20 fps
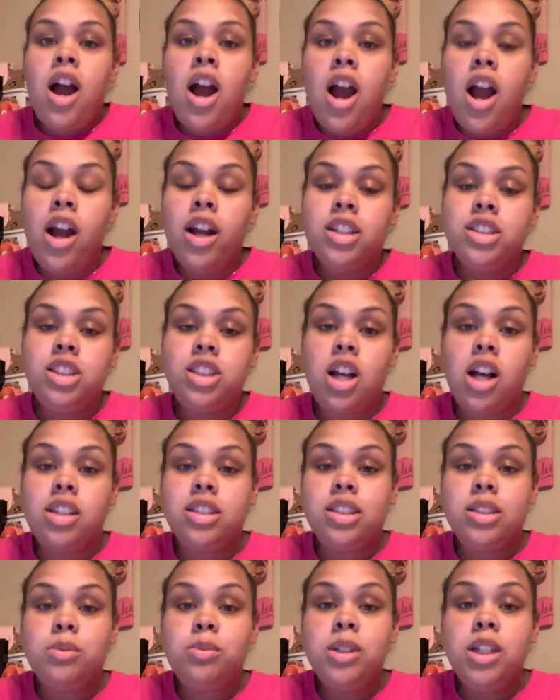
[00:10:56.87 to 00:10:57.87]
right, y'all.
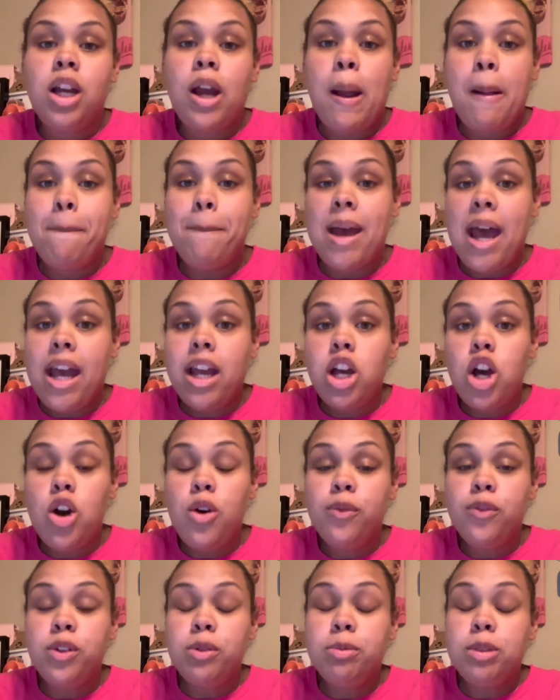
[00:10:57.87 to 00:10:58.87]
So we are back
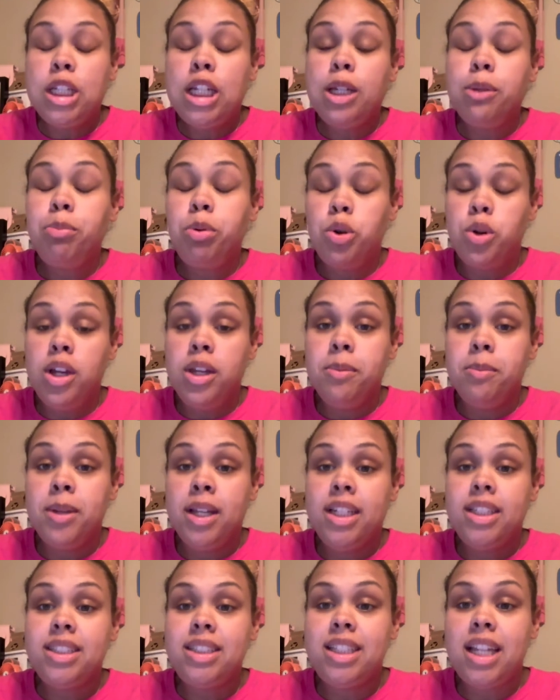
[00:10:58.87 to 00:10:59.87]
home from the
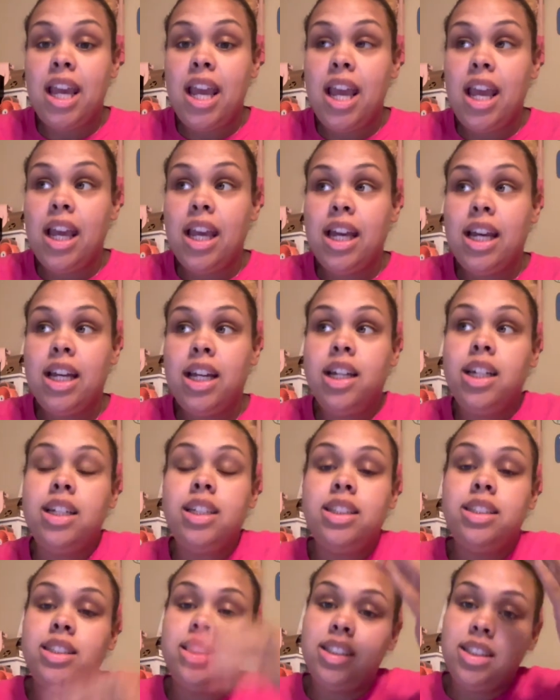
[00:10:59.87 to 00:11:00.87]
appointment.
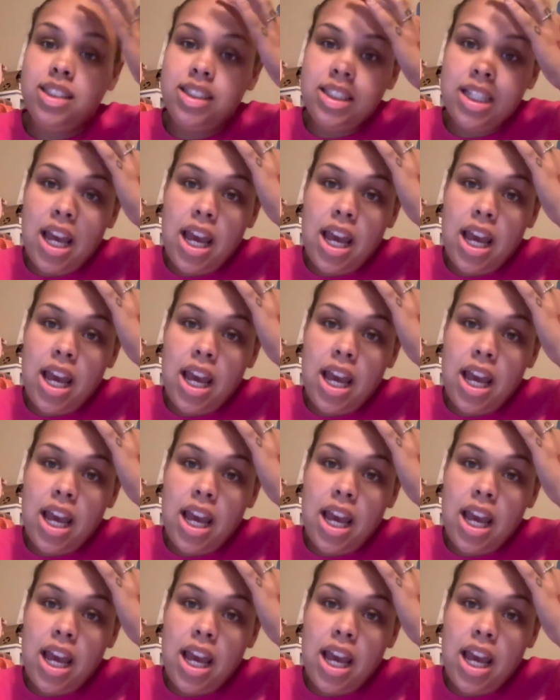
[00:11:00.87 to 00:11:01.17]
And